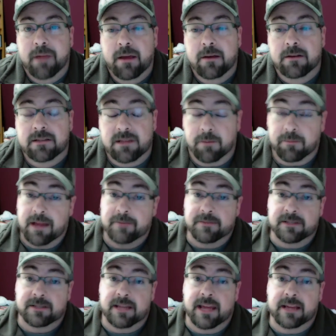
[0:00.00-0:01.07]

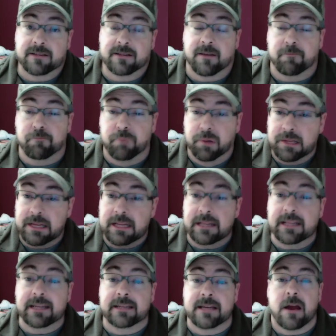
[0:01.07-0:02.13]
Sometimes it takes
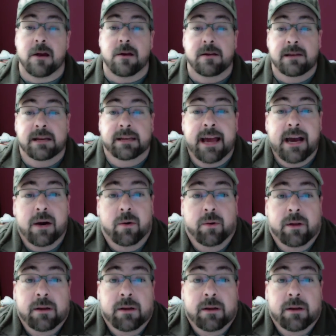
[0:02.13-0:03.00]
completely tearing it down